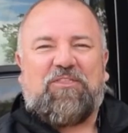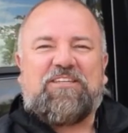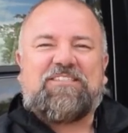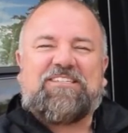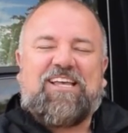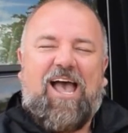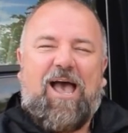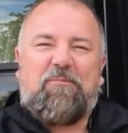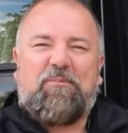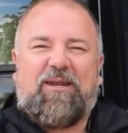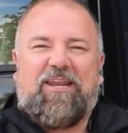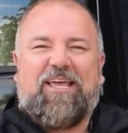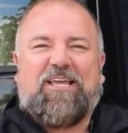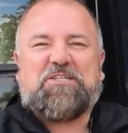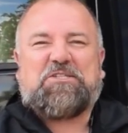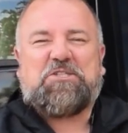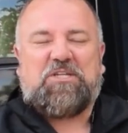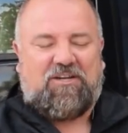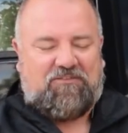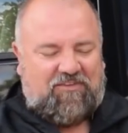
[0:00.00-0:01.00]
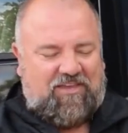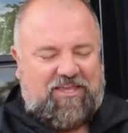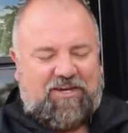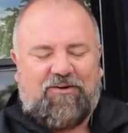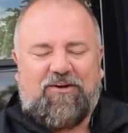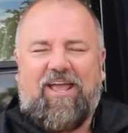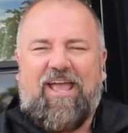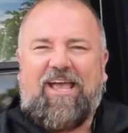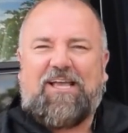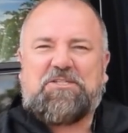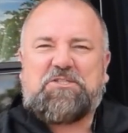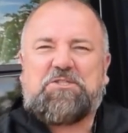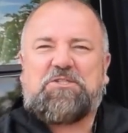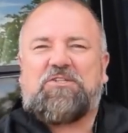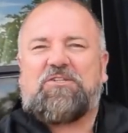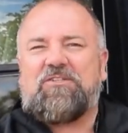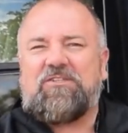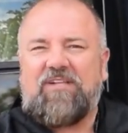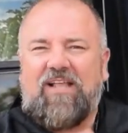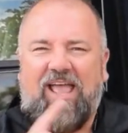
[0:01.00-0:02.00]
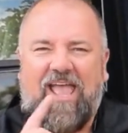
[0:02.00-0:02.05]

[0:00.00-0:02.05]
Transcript: this combination of International